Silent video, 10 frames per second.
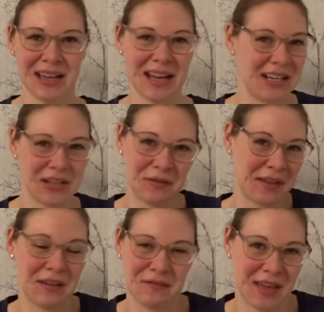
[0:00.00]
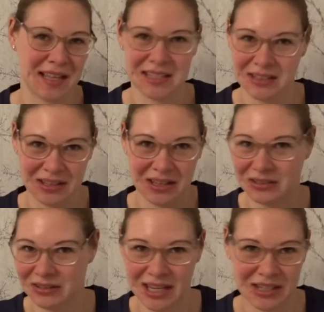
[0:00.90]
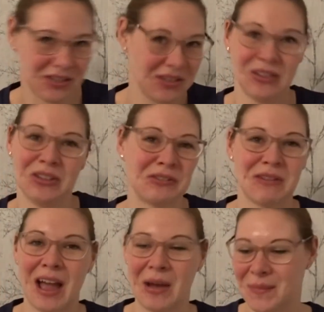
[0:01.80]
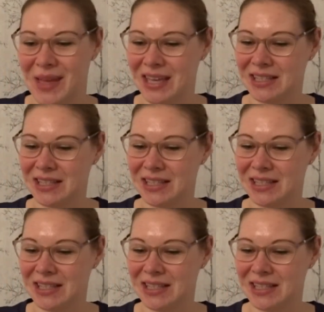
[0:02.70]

and I don't think it fits and, and it doesn't look right on me.